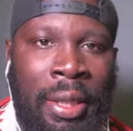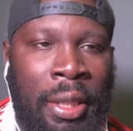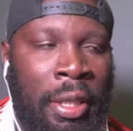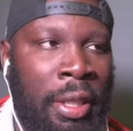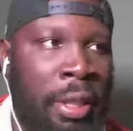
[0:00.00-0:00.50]

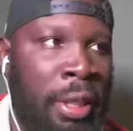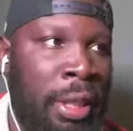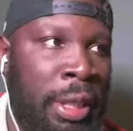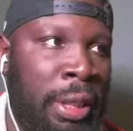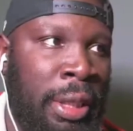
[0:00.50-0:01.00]

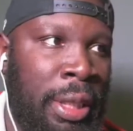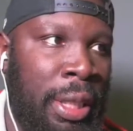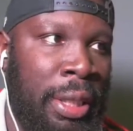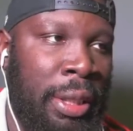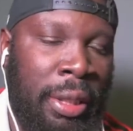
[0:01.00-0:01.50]

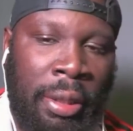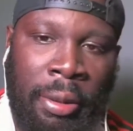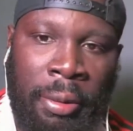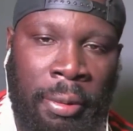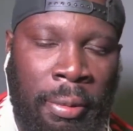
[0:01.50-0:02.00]

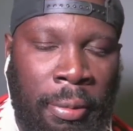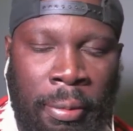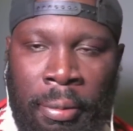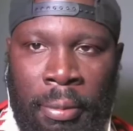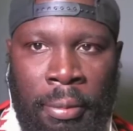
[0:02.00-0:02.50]

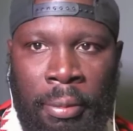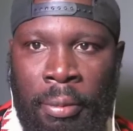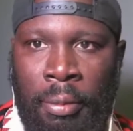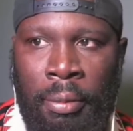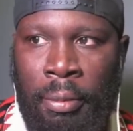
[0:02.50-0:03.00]

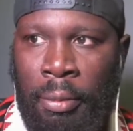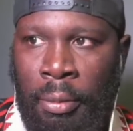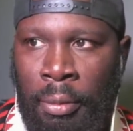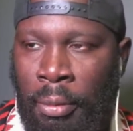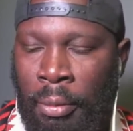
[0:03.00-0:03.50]

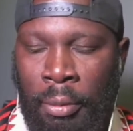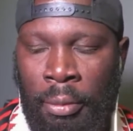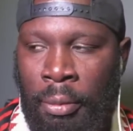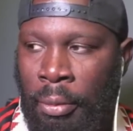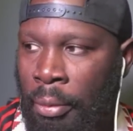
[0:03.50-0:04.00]

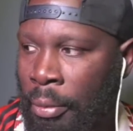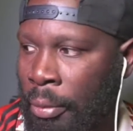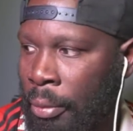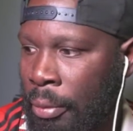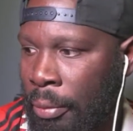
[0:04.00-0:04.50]

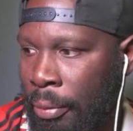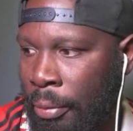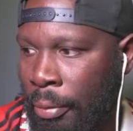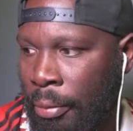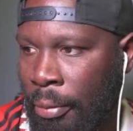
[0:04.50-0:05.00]

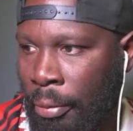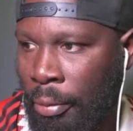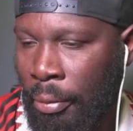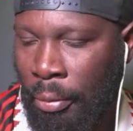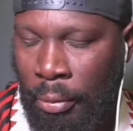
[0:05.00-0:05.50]

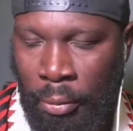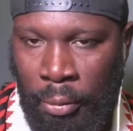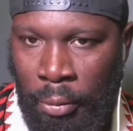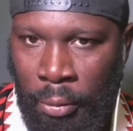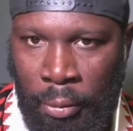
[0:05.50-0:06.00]

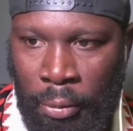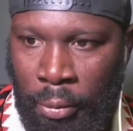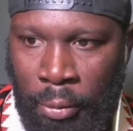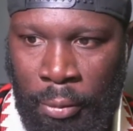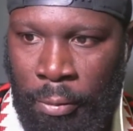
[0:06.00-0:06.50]

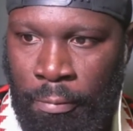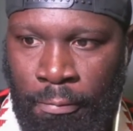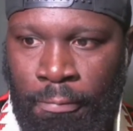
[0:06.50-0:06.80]
[no speech]